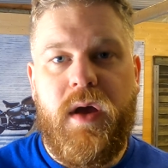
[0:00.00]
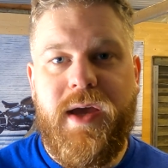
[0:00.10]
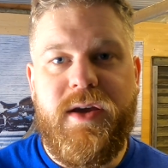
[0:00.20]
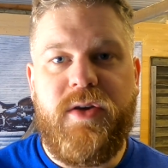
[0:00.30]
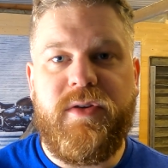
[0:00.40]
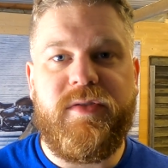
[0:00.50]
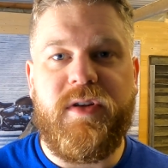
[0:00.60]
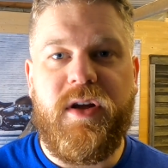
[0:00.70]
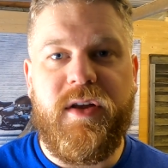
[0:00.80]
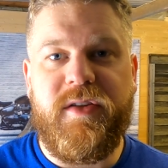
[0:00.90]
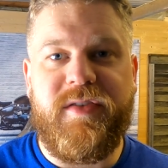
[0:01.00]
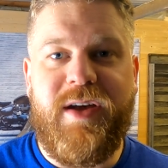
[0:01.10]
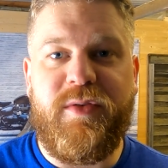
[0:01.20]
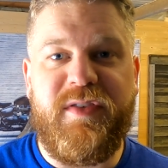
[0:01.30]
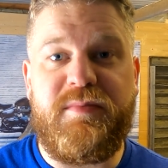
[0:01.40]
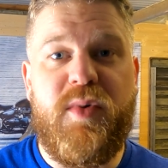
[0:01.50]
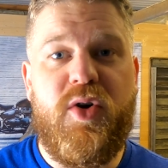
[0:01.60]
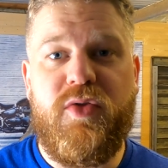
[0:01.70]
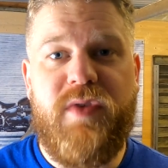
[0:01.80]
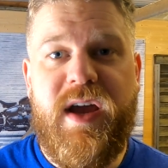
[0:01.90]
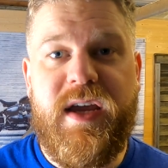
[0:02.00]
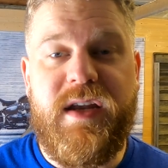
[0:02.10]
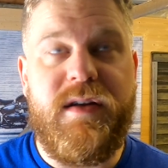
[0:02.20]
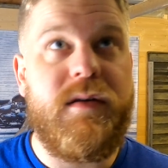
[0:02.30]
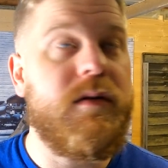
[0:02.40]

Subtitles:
Hey, who doesn't like the sound of more rain?